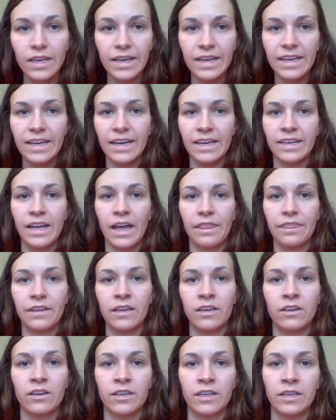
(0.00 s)
He had
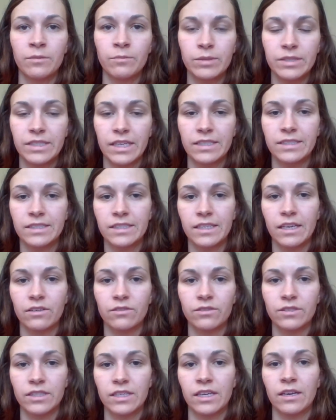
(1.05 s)
nothing on him besides
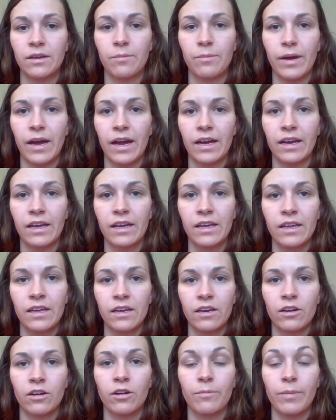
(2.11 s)
Skittles and a bag
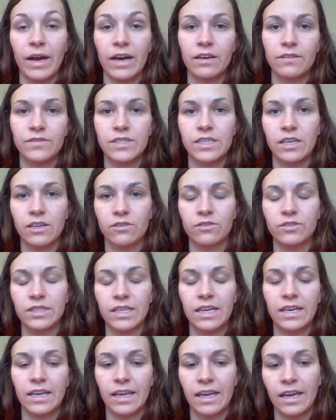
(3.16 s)
of Skittles
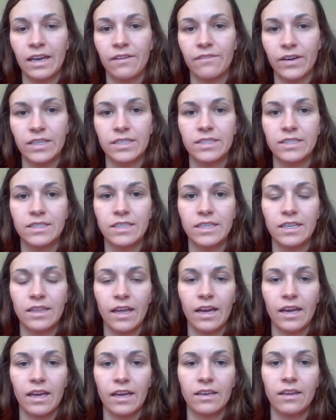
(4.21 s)
and a can of iced tea
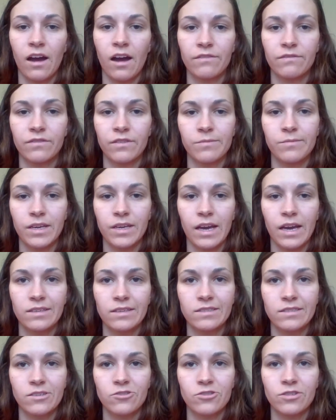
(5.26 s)
that he had gotten from the
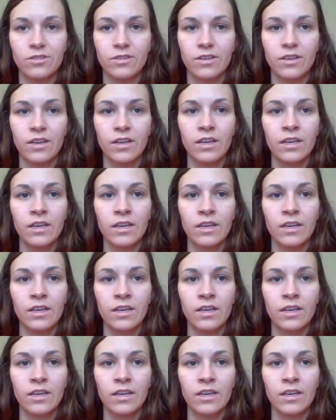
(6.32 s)
gas station.